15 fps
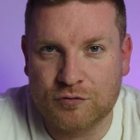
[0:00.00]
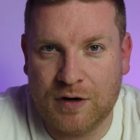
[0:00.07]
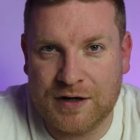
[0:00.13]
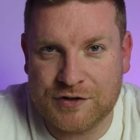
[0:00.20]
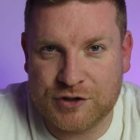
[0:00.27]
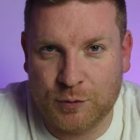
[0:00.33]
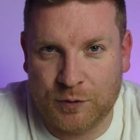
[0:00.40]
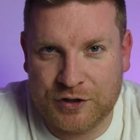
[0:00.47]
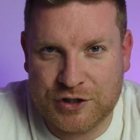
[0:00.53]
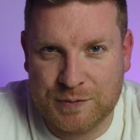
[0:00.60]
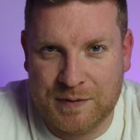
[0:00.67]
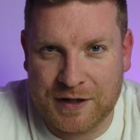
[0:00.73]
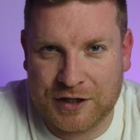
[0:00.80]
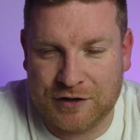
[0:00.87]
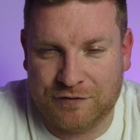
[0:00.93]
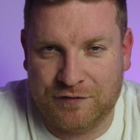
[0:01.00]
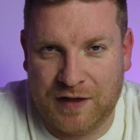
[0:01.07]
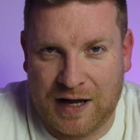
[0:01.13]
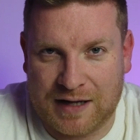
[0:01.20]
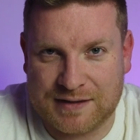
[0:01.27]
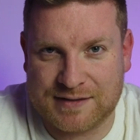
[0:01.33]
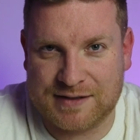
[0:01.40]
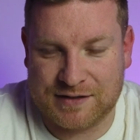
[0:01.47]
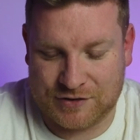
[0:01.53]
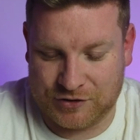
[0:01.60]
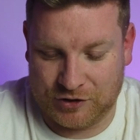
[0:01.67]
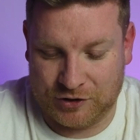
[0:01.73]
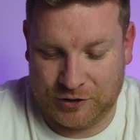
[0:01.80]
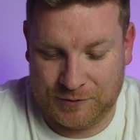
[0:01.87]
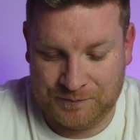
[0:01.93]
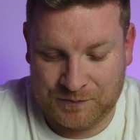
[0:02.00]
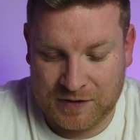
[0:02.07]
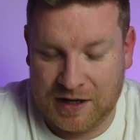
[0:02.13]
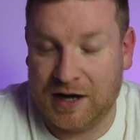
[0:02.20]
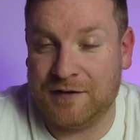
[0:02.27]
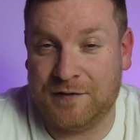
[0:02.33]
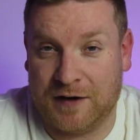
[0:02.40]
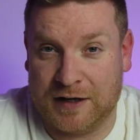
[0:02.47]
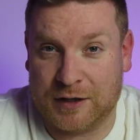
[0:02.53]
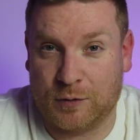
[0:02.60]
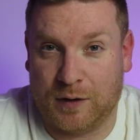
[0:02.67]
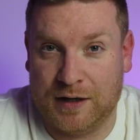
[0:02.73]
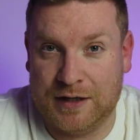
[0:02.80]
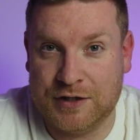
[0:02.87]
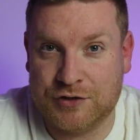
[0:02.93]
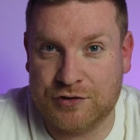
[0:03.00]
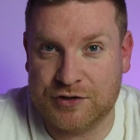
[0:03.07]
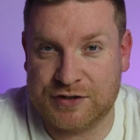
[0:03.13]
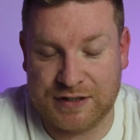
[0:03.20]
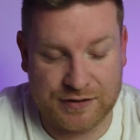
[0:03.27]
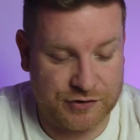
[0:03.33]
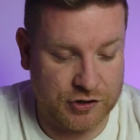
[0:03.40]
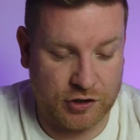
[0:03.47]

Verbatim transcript: Right, so what did you make of that? So I found it quite interesting.